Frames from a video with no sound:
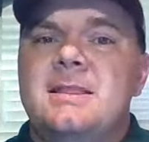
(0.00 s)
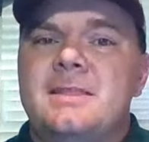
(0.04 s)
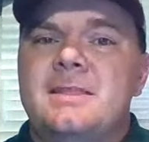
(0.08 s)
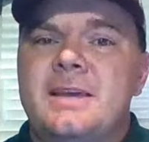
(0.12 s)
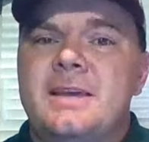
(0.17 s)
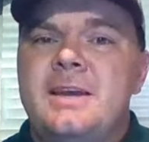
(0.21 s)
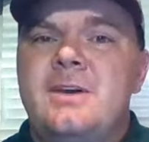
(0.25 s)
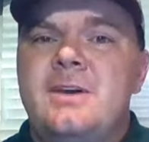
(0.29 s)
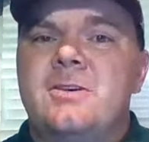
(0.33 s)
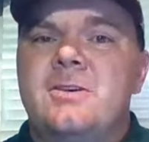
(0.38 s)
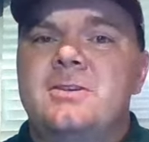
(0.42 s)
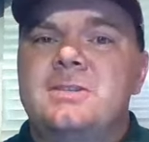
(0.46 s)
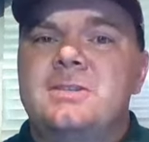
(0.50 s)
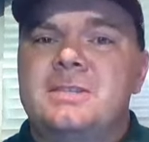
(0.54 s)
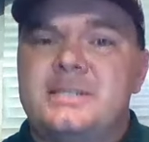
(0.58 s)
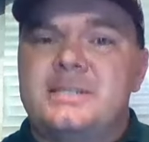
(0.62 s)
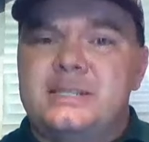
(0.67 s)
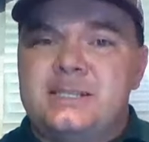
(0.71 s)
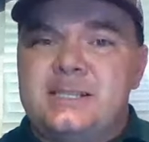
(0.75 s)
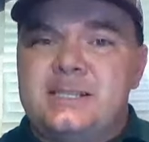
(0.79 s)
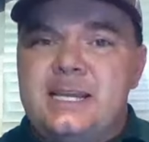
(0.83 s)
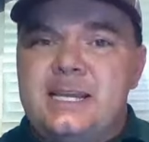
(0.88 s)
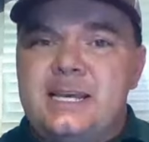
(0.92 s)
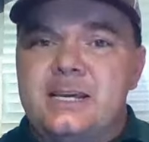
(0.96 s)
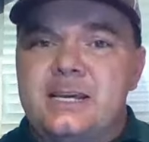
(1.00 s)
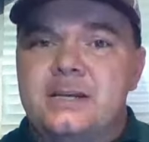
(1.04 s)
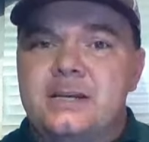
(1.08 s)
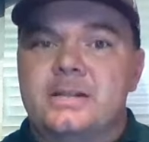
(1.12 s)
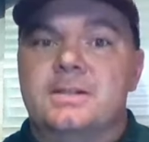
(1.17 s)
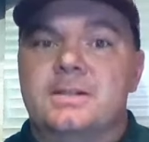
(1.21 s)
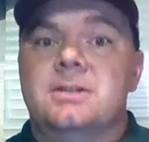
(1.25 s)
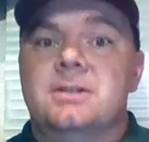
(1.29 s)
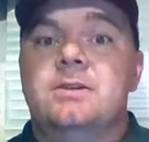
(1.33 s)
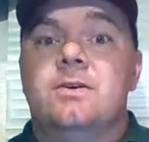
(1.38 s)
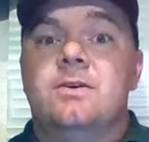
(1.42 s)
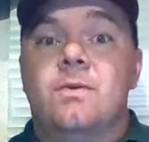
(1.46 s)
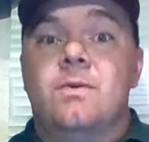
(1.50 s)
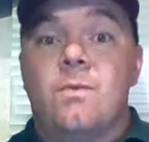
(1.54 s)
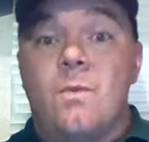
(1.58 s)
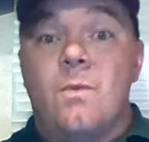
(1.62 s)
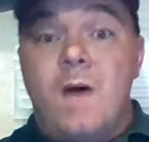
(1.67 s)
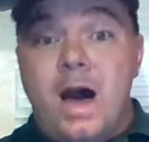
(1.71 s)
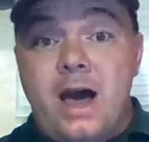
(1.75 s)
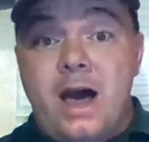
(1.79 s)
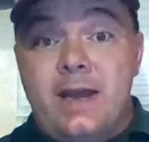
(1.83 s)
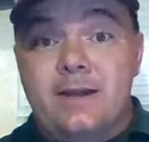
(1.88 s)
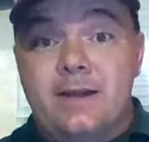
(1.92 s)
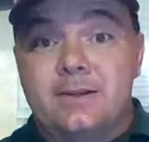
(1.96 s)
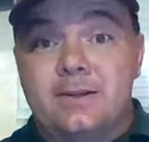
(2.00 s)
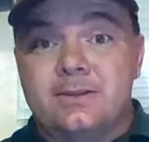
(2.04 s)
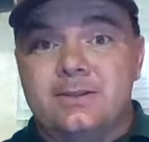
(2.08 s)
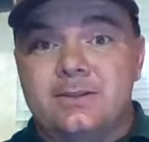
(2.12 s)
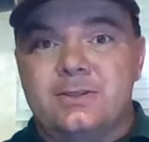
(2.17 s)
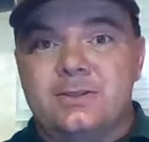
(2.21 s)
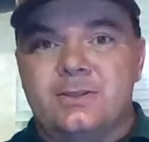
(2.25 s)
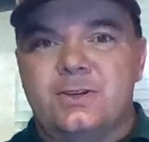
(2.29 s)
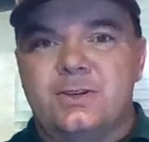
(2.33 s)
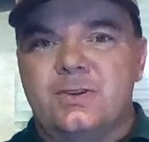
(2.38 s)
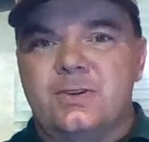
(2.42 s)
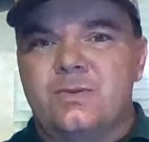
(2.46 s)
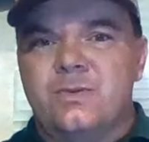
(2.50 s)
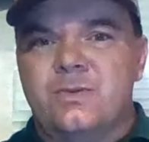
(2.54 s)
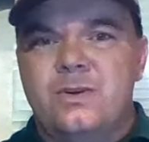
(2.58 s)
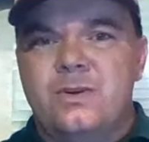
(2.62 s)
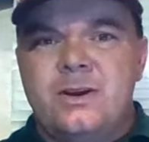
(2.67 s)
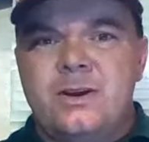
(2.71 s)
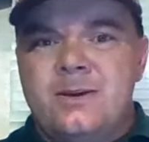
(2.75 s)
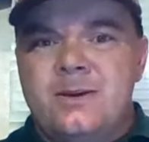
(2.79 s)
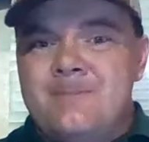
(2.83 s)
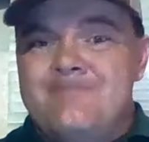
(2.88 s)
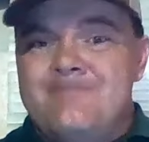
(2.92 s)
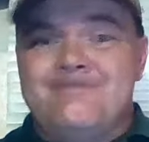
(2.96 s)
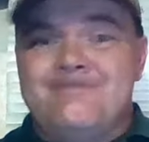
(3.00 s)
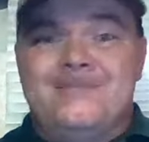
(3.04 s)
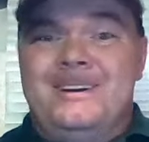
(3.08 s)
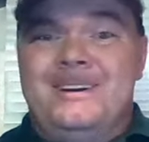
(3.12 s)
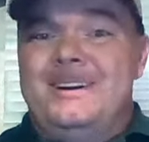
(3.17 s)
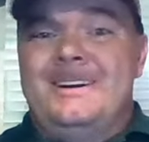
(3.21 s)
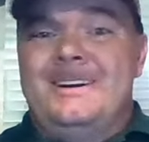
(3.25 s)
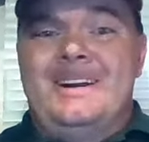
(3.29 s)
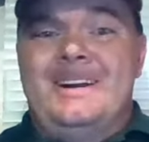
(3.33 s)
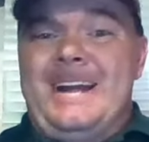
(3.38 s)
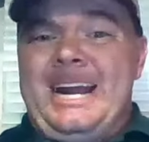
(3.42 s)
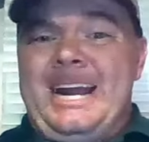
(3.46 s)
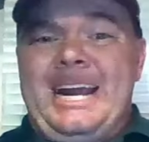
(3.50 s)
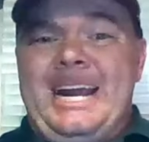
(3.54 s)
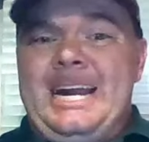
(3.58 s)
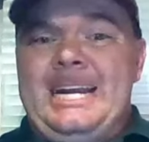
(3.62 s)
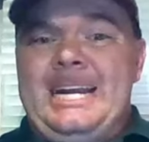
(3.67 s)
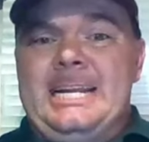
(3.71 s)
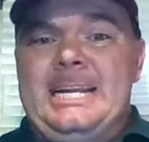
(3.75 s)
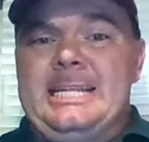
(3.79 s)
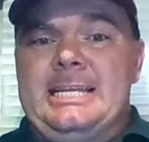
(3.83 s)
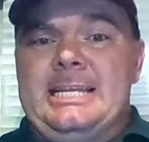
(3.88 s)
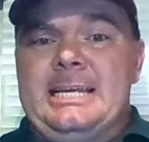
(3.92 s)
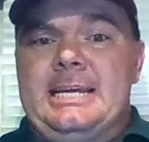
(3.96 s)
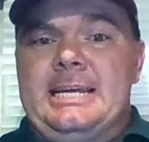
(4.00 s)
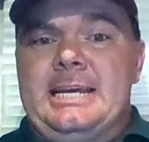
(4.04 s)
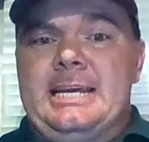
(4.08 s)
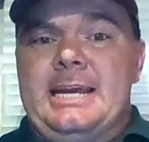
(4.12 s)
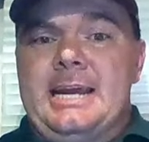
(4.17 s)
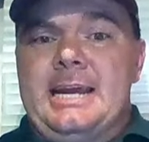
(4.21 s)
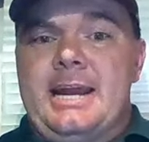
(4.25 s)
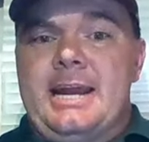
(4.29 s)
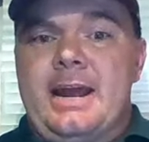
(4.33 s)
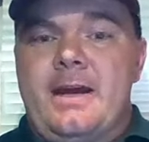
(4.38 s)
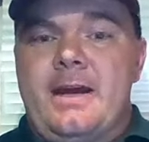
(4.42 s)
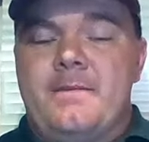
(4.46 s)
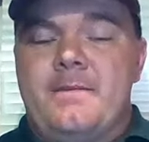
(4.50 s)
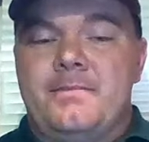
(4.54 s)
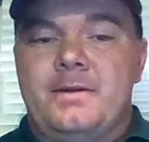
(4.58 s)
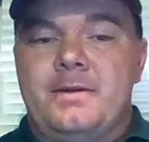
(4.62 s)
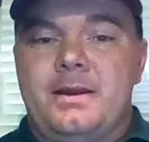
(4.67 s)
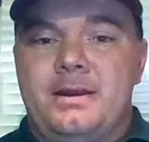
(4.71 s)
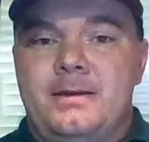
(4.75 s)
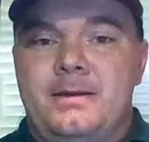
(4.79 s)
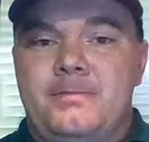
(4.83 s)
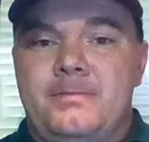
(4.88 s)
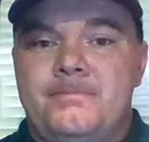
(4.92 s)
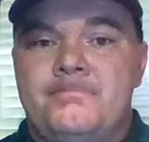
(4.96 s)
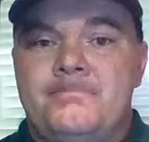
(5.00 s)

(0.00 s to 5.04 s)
they are still wild, so there anything can happen.